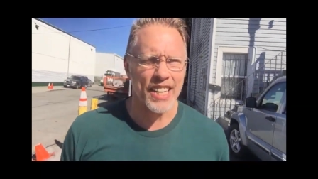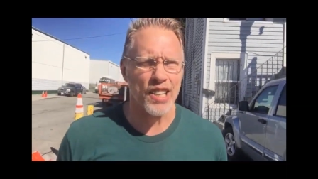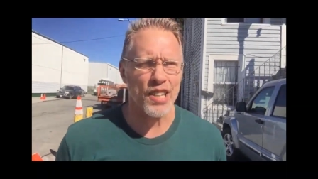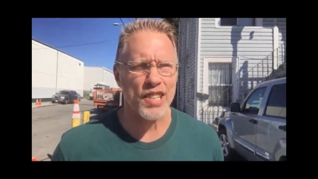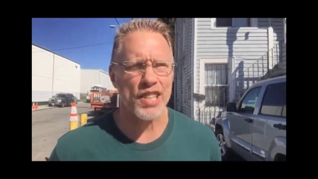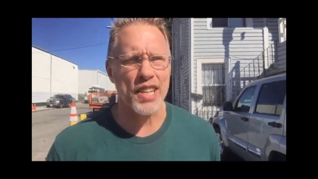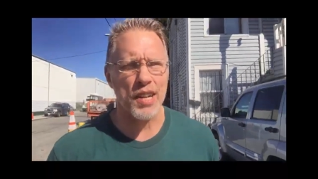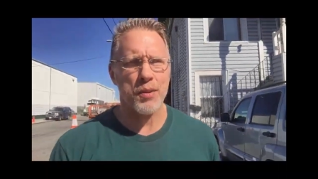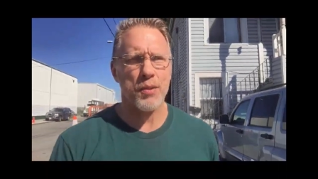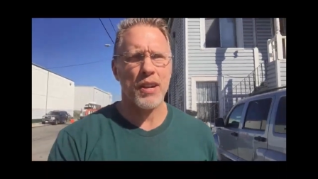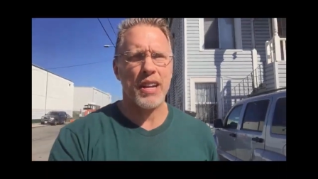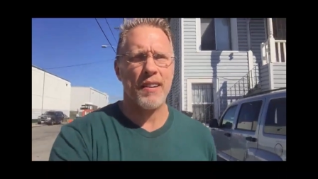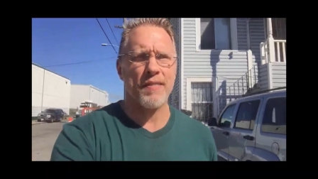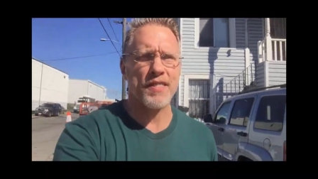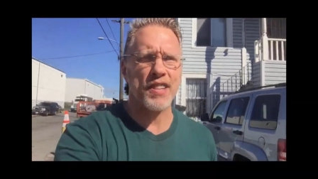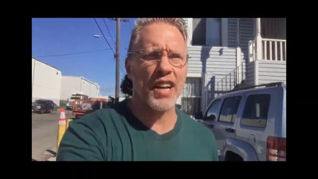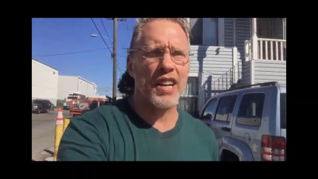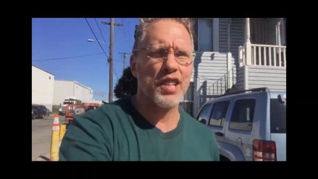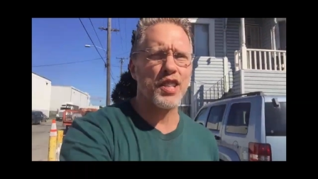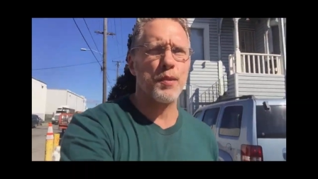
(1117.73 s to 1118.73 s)
It looks like we're going
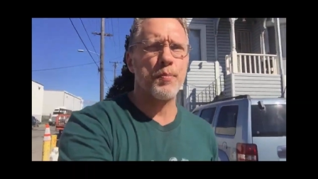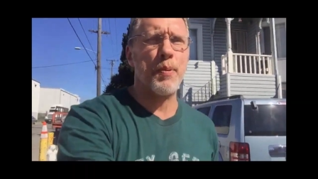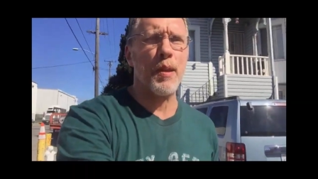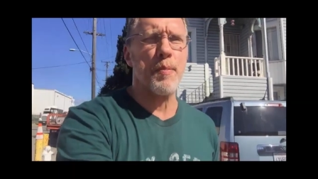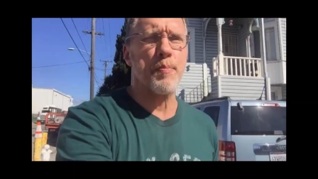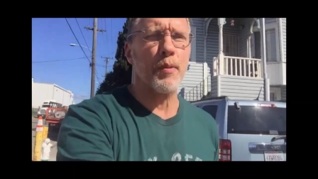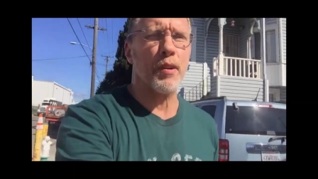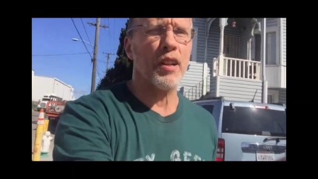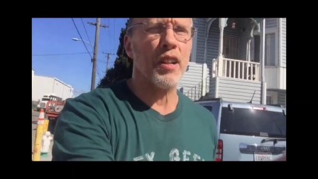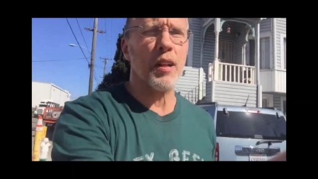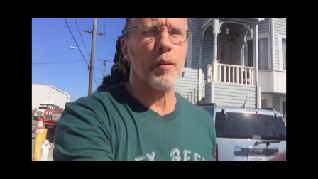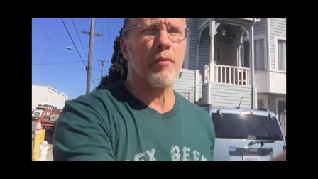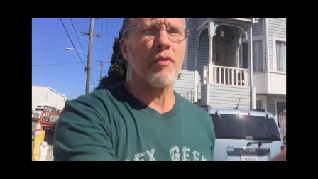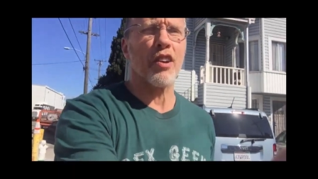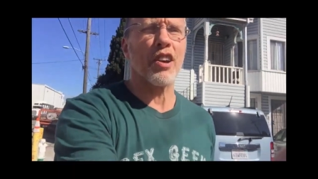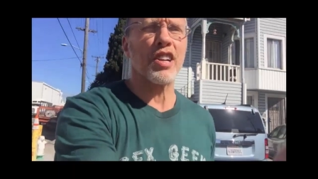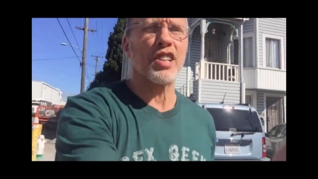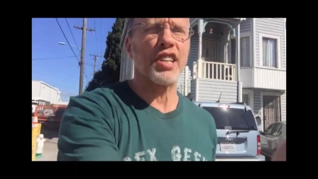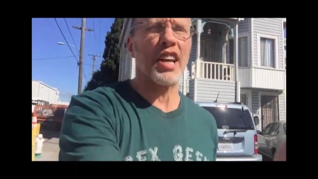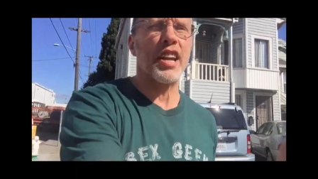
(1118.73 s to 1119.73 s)
to have tons of people.
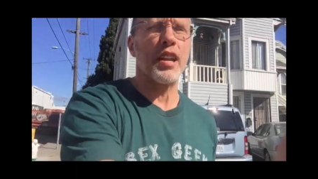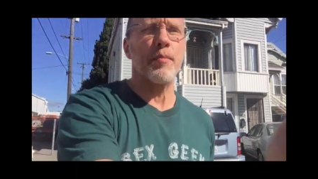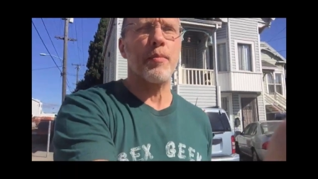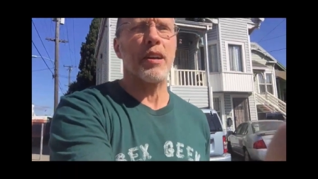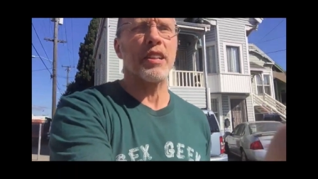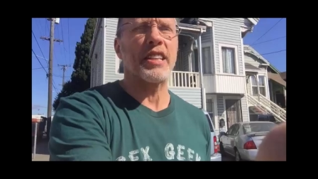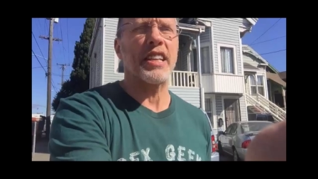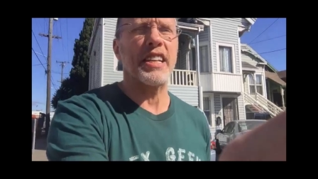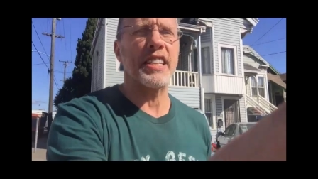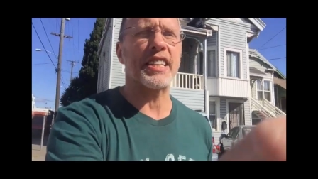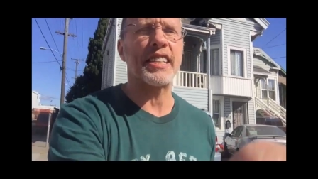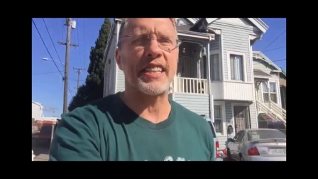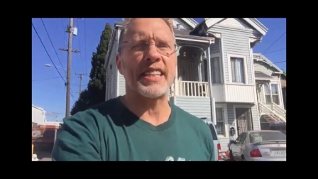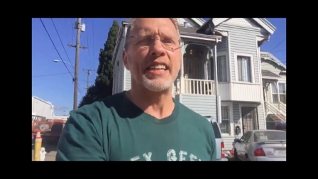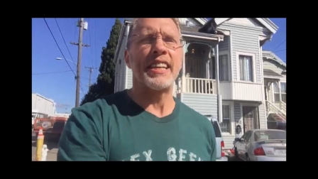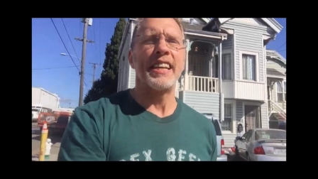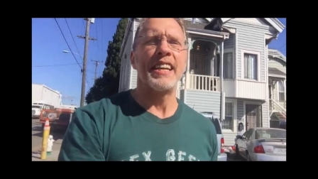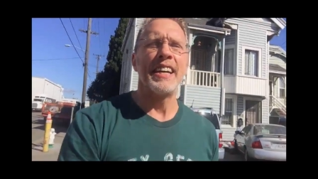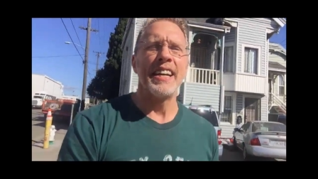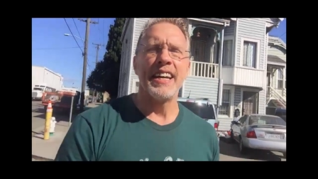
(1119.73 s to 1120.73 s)
Very excited about
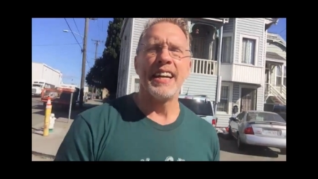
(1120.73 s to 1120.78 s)
this.